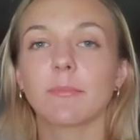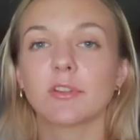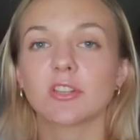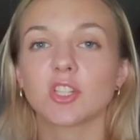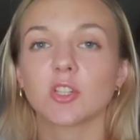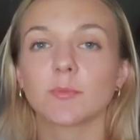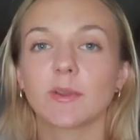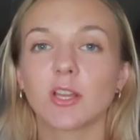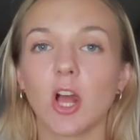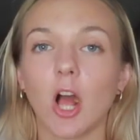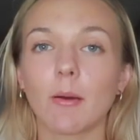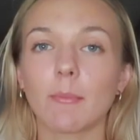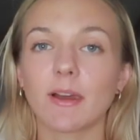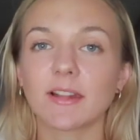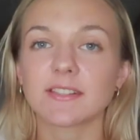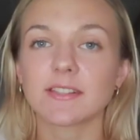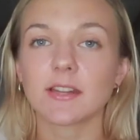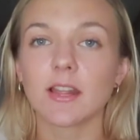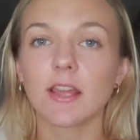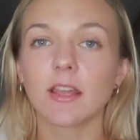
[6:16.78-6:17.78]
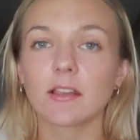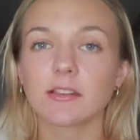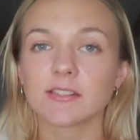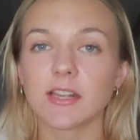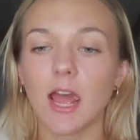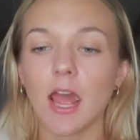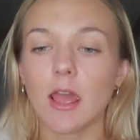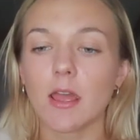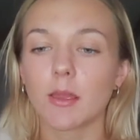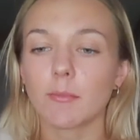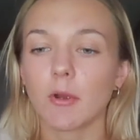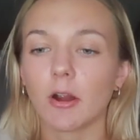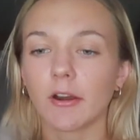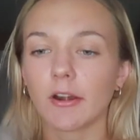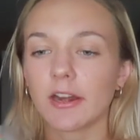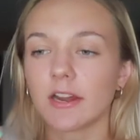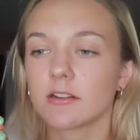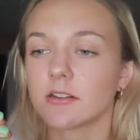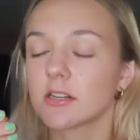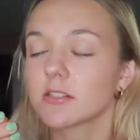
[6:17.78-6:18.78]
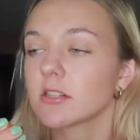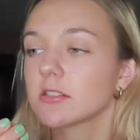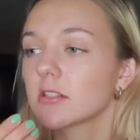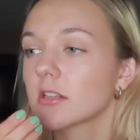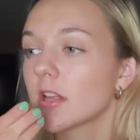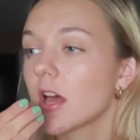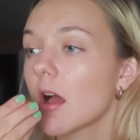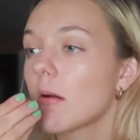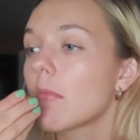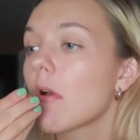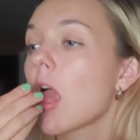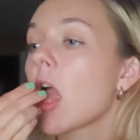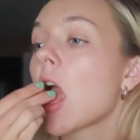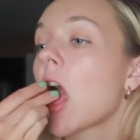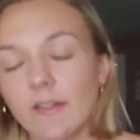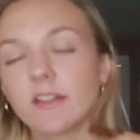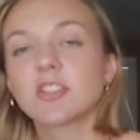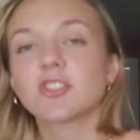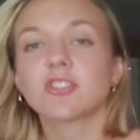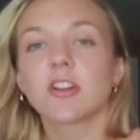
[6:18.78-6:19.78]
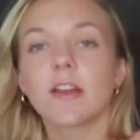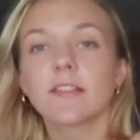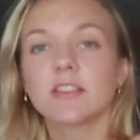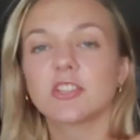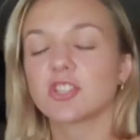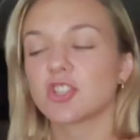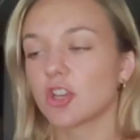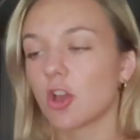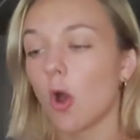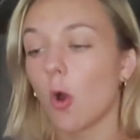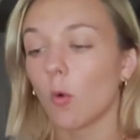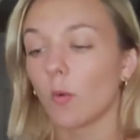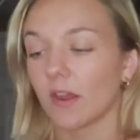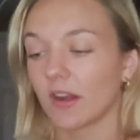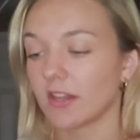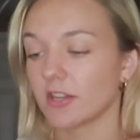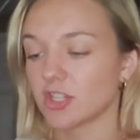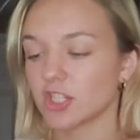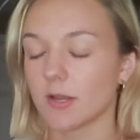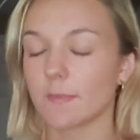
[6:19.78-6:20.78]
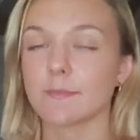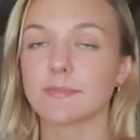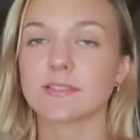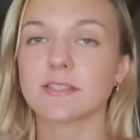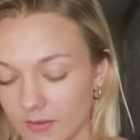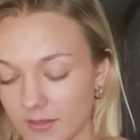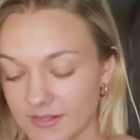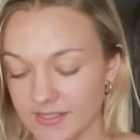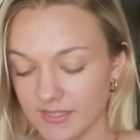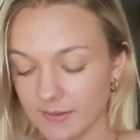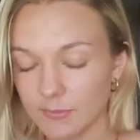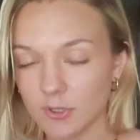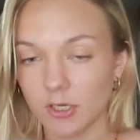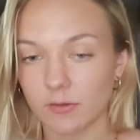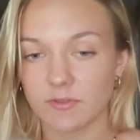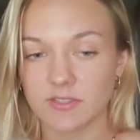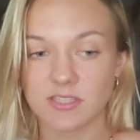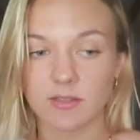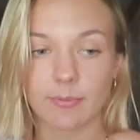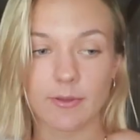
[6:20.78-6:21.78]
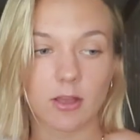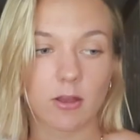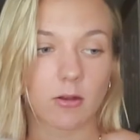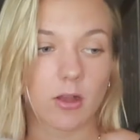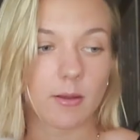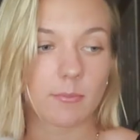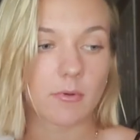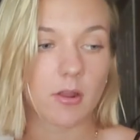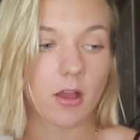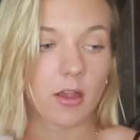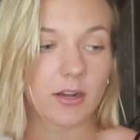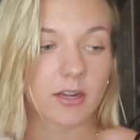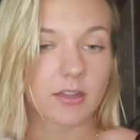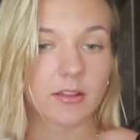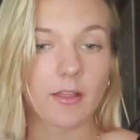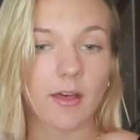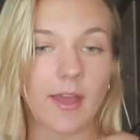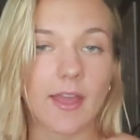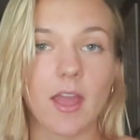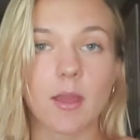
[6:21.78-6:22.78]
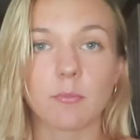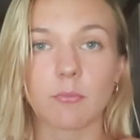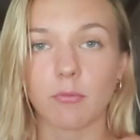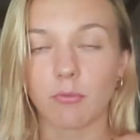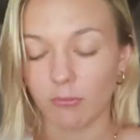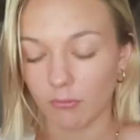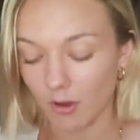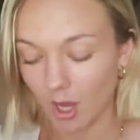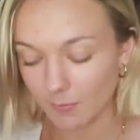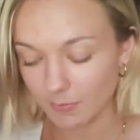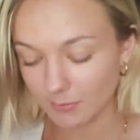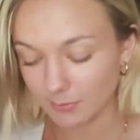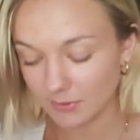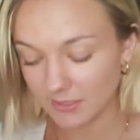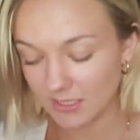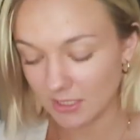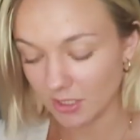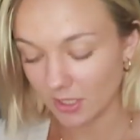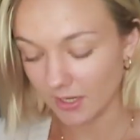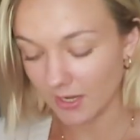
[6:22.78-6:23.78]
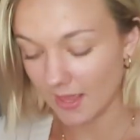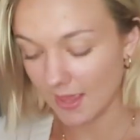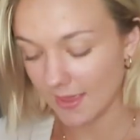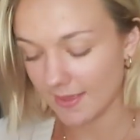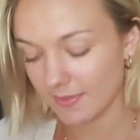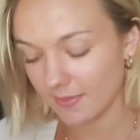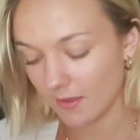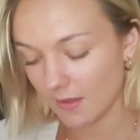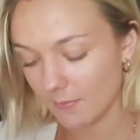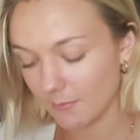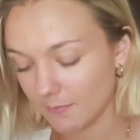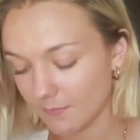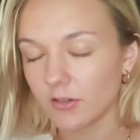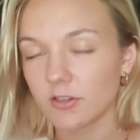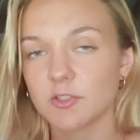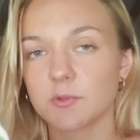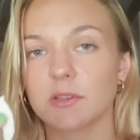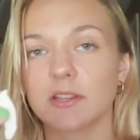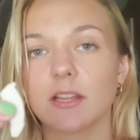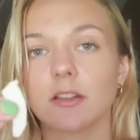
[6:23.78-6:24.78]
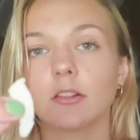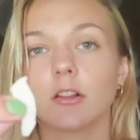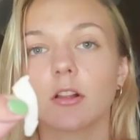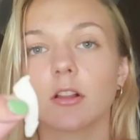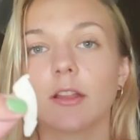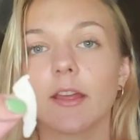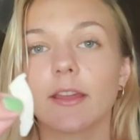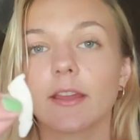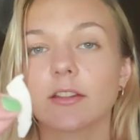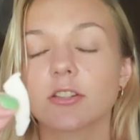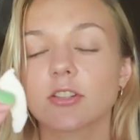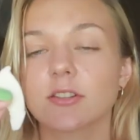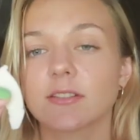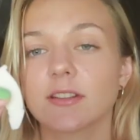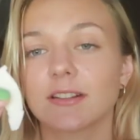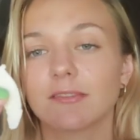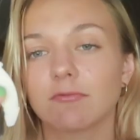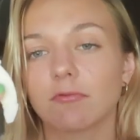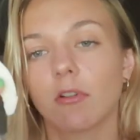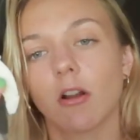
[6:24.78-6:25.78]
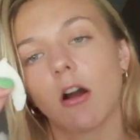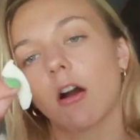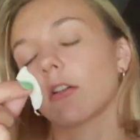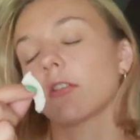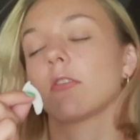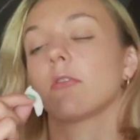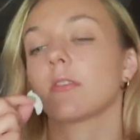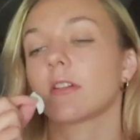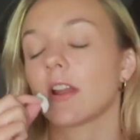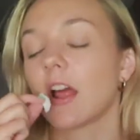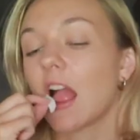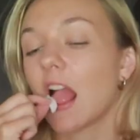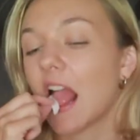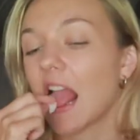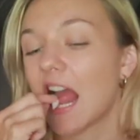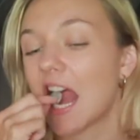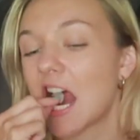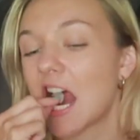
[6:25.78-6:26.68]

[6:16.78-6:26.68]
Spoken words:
these will be gone by tonight because I'm already addicted to them. Let's try these coconut chips. These I'm nervous about. I'm not going to lie. I'm probably going to hate them. Here's what they look like. It's just like raw coconut.